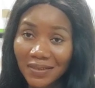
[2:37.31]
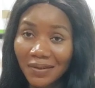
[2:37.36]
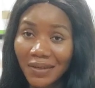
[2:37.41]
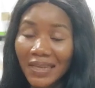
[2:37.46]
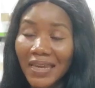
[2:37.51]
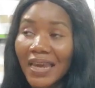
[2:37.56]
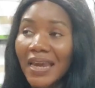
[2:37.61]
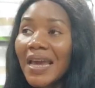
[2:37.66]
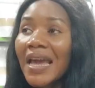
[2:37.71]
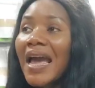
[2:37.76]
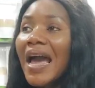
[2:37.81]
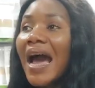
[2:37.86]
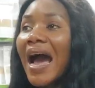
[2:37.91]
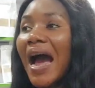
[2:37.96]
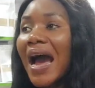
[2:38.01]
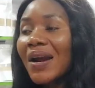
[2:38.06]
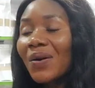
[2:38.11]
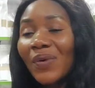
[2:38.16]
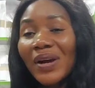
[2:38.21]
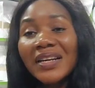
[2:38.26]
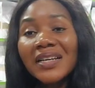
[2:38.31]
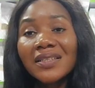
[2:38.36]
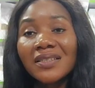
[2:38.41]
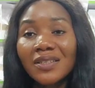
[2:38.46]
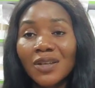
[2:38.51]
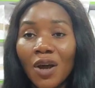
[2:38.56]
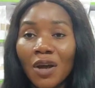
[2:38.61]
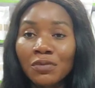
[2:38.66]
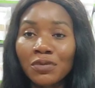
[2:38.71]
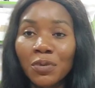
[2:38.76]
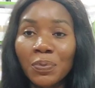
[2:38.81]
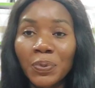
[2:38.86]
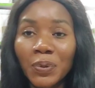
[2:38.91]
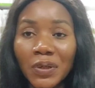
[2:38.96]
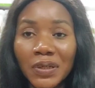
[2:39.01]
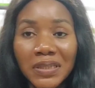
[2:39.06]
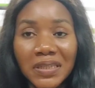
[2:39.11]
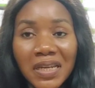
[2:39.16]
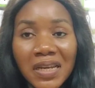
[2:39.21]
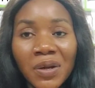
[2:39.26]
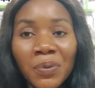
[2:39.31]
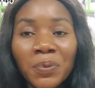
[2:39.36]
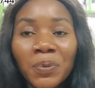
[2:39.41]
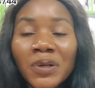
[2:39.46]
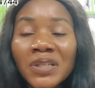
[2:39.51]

Okay, and when it comes to protein